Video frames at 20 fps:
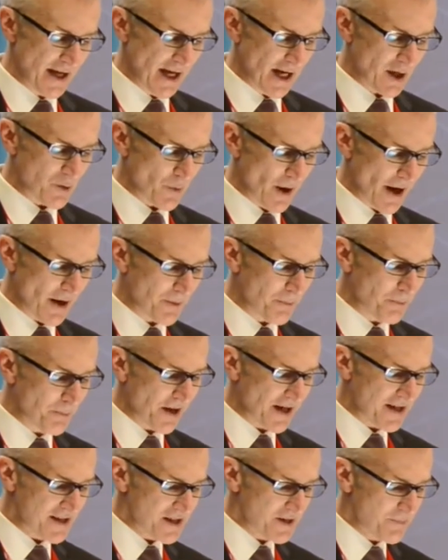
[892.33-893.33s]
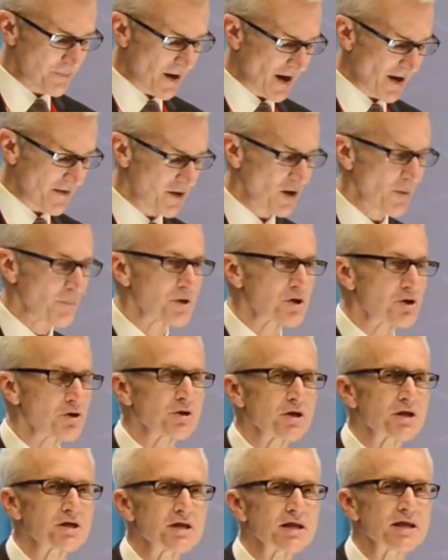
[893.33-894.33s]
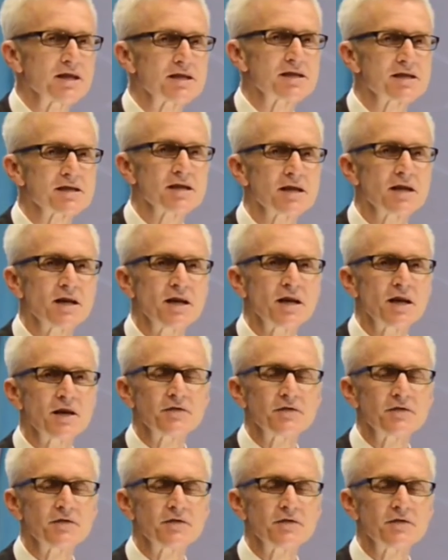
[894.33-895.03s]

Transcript: and were impressed by the opportunities